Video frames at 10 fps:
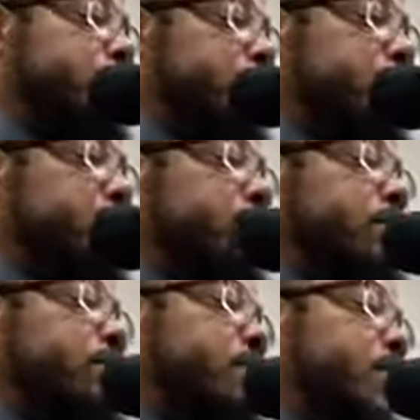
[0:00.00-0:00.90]
So this
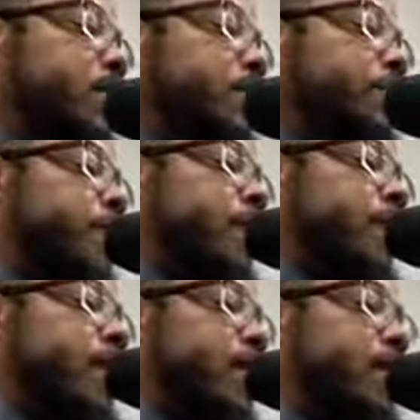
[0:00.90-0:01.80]
is the,
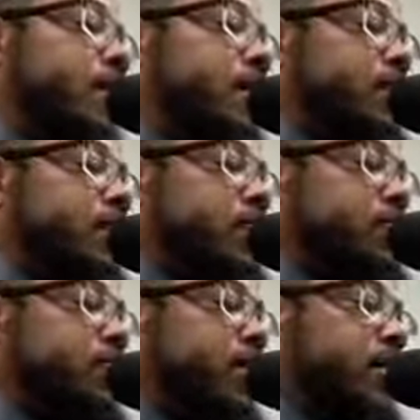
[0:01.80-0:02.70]
uh, the
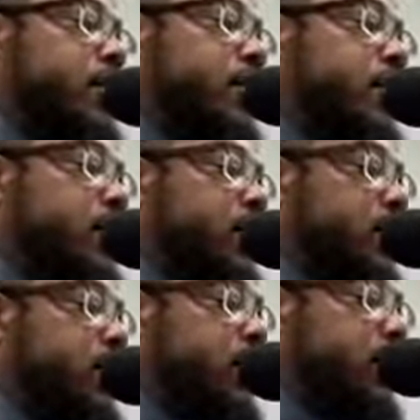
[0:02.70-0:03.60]
qissa or the,